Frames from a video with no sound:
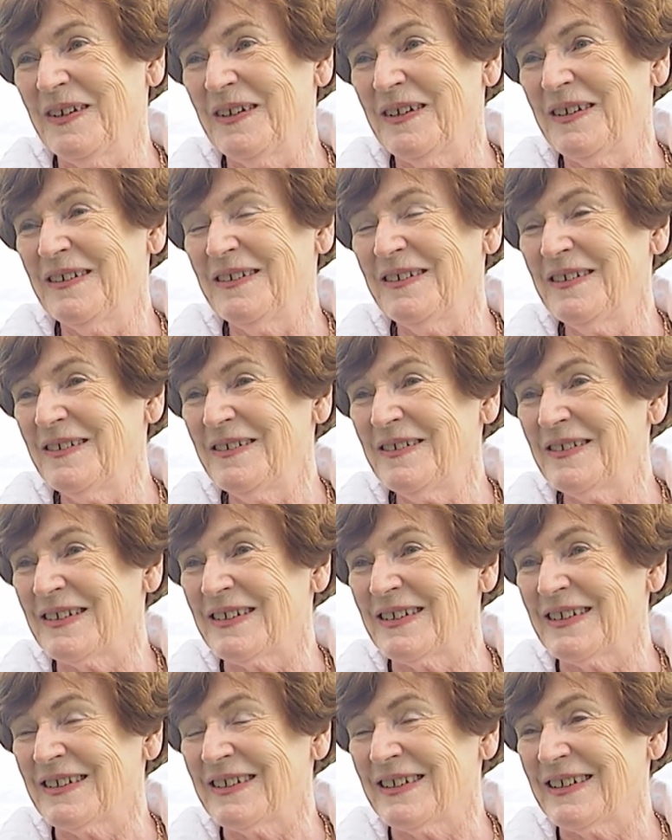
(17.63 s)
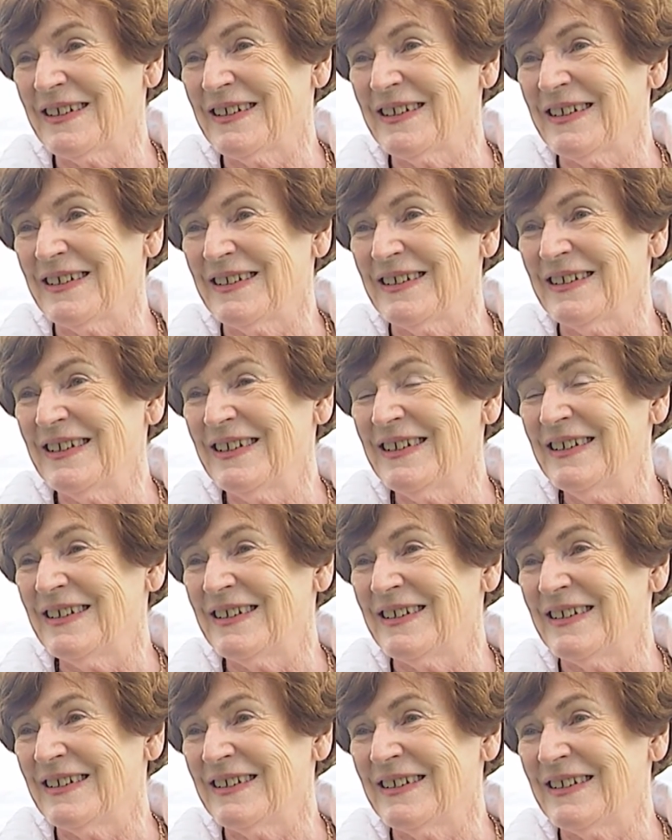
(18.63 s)
When was this built and who
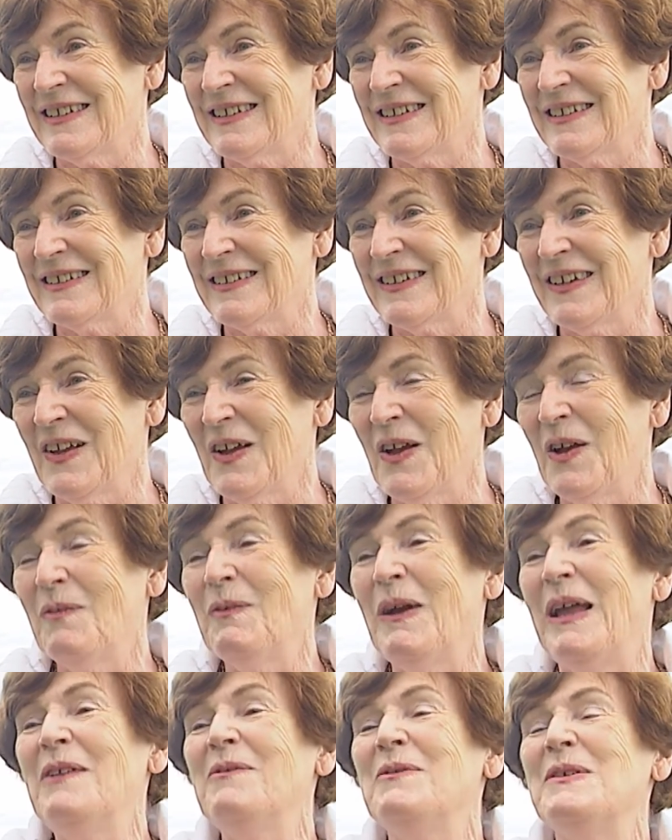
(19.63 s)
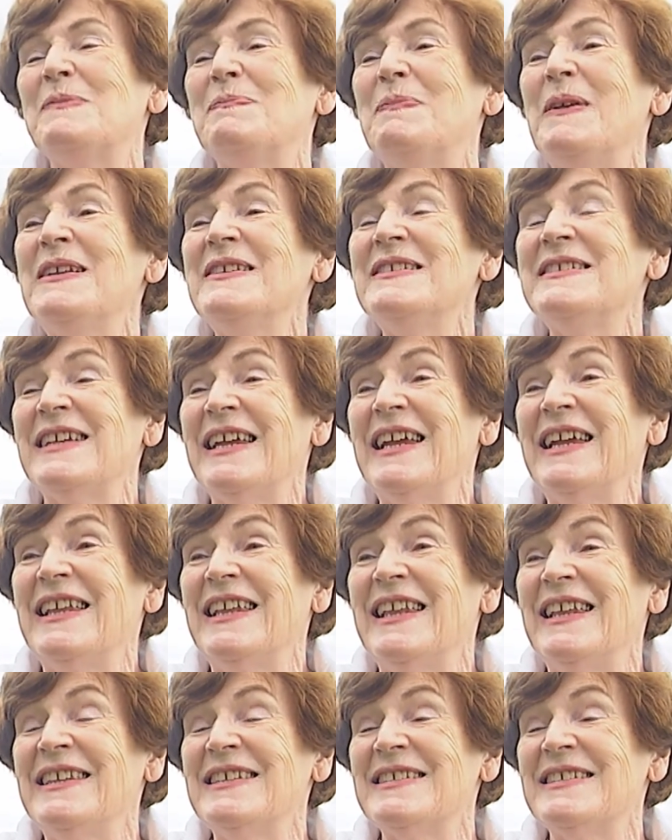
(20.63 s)
was it built for? Well, it was built in